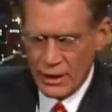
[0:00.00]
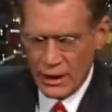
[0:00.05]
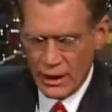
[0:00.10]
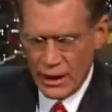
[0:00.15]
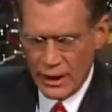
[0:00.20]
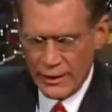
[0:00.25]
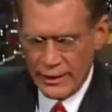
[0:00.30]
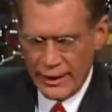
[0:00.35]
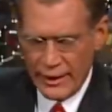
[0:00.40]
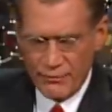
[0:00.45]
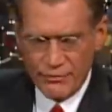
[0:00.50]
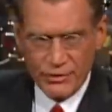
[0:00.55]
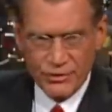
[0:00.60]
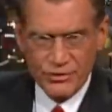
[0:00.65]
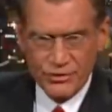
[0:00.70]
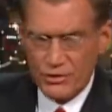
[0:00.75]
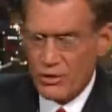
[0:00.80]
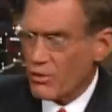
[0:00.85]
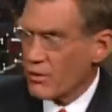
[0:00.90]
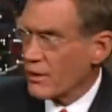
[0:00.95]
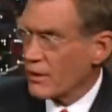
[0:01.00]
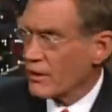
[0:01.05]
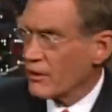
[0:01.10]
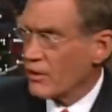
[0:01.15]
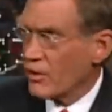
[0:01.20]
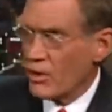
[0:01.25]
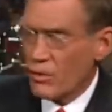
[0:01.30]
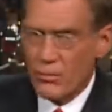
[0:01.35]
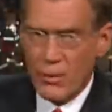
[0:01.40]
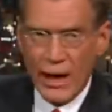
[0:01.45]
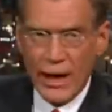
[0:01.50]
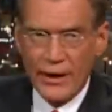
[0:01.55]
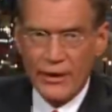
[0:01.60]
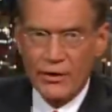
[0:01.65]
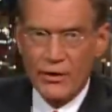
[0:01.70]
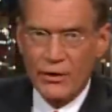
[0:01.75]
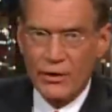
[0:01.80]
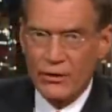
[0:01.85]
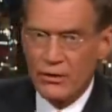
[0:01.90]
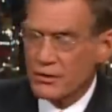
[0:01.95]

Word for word: And, and, if you're scoring at home, I don't know.